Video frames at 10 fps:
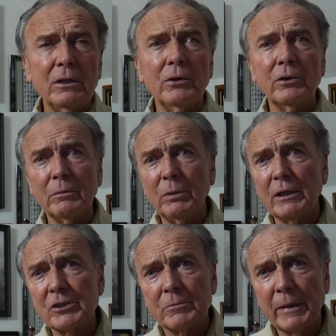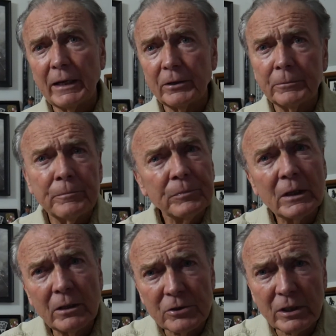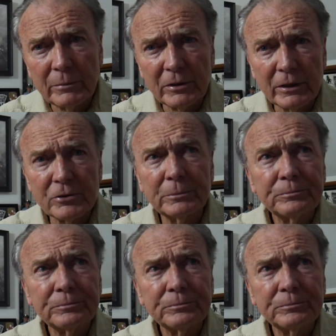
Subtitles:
or the blood spatter, those type of things.